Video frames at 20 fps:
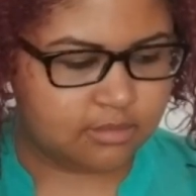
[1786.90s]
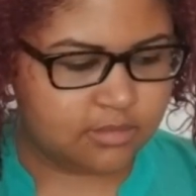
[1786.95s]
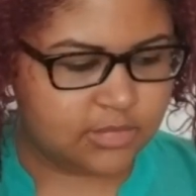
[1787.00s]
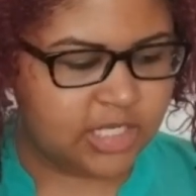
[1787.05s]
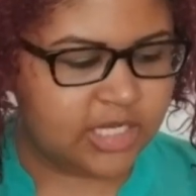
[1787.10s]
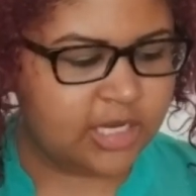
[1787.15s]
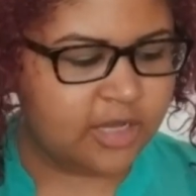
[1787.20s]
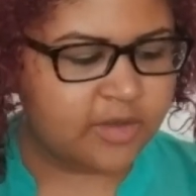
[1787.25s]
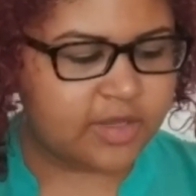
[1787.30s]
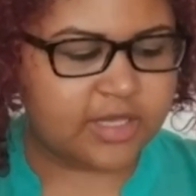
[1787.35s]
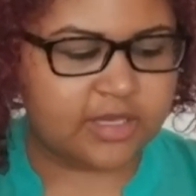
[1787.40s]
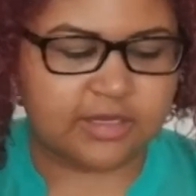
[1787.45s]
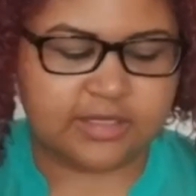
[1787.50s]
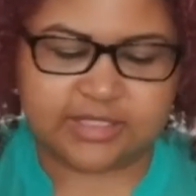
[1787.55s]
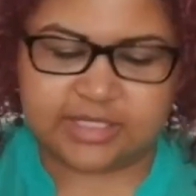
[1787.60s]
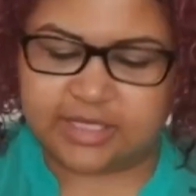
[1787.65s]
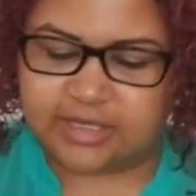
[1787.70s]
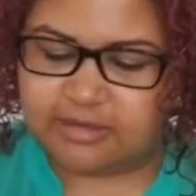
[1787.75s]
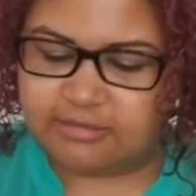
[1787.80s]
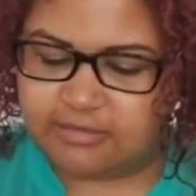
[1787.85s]
You know
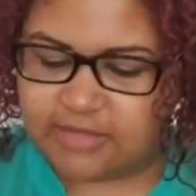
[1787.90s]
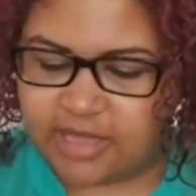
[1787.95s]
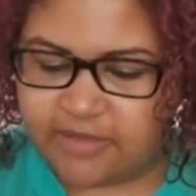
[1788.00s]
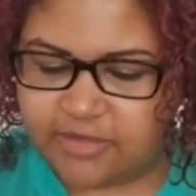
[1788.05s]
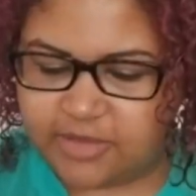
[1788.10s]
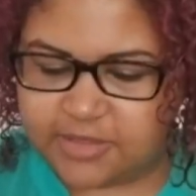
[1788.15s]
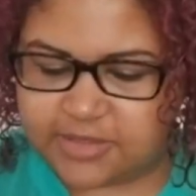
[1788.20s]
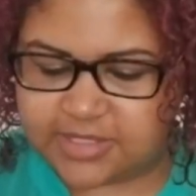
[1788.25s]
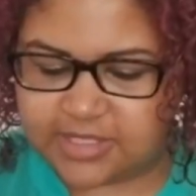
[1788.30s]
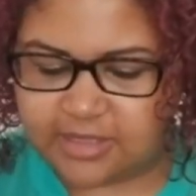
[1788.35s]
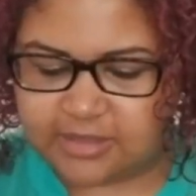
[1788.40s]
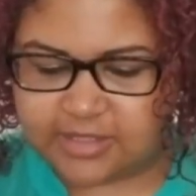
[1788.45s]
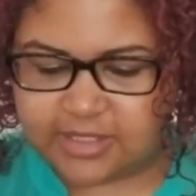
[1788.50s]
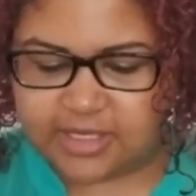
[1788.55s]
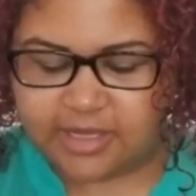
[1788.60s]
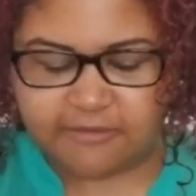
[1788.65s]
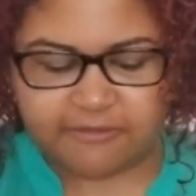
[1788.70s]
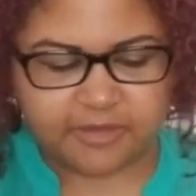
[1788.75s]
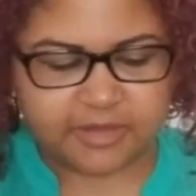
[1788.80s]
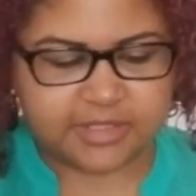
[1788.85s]
Gilded. I haven't used Gilded
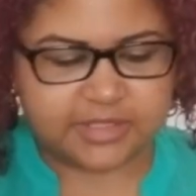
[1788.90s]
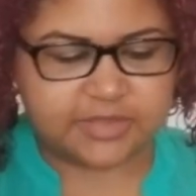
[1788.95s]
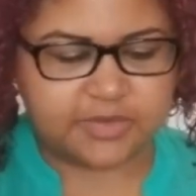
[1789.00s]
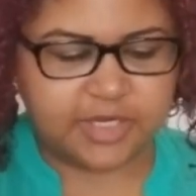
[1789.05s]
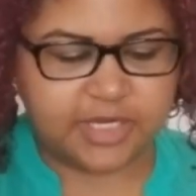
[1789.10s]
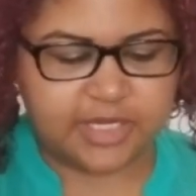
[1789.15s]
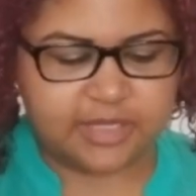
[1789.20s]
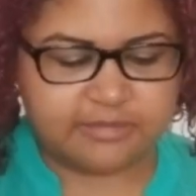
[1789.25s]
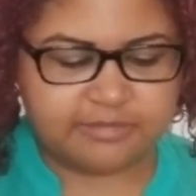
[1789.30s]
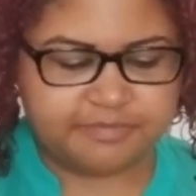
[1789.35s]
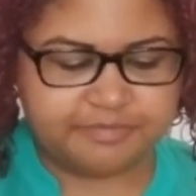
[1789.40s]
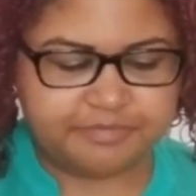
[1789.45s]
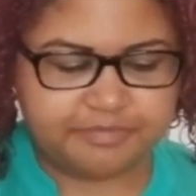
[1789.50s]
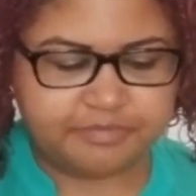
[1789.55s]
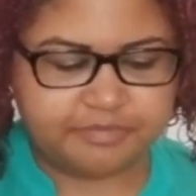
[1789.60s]
yet for this reading.